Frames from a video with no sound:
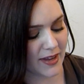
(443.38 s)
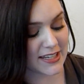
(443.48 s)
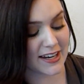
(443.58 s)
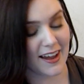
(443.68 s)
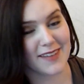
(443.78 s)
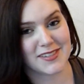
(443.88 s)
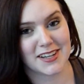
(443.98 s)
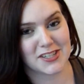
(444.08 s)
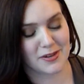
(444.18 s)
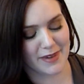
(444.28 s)
I did not have to
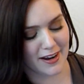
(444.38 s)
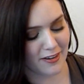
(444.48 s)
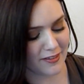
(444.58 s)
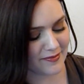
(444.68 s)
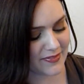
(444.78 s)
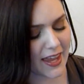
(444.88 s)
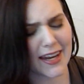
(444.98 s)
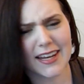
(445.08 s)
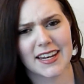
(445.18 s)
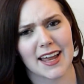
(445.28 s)
nudge him at all.
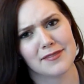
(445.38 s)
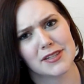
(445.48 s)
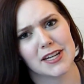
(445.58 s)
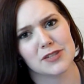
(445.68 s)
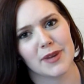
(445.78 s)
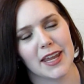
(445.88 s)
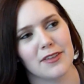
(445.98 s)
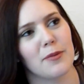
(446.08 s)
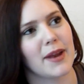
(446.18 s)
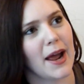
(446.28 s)
And he didn't have to nudge me
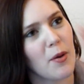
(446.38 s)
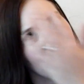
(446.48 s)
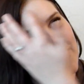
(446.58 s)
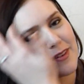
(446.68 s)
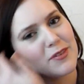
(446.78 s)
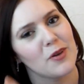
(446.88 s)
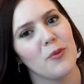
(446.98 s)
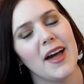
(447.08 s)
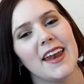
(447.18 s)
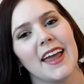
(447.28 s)
either, but I wanted a real
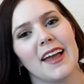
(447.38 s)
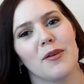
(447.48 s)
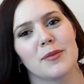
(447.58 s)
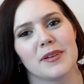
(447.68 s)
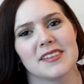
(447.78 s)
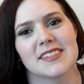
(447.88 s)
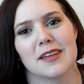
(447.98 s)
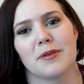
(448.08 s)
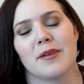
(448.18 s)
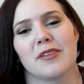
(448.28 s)
wedding. I wanted to be able to
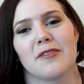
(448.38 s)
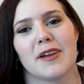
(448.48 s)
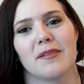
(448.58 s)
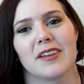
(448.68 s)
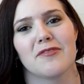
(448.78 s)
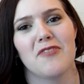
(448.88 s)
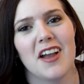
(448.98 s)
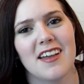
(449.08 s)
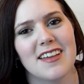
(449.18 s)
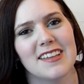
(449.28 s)
celebrate with our family and
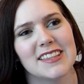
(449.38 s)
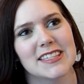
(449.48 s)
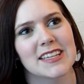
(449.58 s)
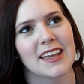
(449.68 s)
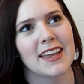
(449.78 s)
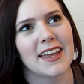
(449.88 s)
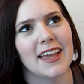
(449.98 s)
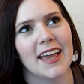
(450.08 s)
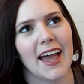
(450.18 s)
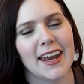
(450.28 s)
friends.
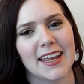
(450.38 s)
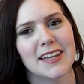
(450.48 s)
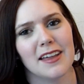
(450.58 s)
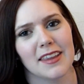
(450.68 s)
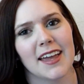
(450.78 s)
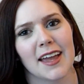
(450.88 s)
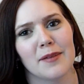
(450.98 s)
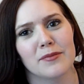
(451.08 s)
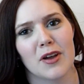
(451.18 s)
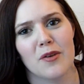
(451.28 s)
And he did, like,
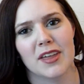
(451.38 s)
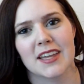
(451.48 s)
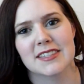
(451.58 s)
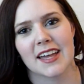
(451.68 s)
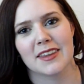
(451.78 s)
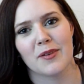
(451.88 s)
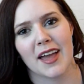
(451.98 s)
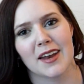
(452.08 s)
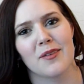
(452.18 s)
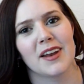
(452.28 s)
I know that he's glad that we
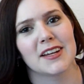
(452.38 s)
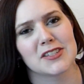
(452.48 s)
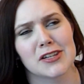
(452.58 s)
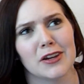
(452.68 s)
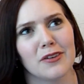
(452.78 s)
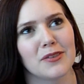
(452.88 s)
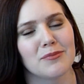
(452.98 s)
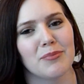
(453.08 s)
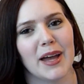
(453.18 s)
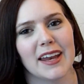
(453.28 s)
had a wedding too,
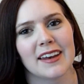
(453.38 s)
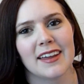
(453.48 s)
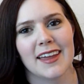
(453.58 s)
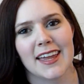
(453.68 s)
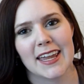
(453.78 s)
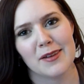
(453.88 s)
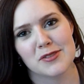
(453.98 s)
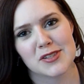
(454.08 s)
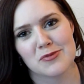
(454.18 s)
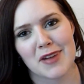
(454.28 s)
but he was
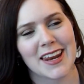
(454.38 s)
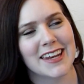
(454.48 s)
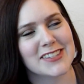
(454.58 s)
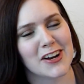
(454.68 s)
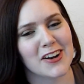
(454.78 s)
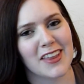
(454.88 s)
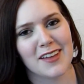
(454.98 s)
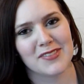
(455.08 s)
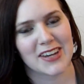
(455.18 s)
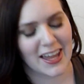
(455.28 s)
just ready to start a
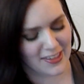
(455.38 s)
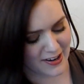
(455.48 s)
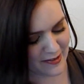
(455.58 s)
life together.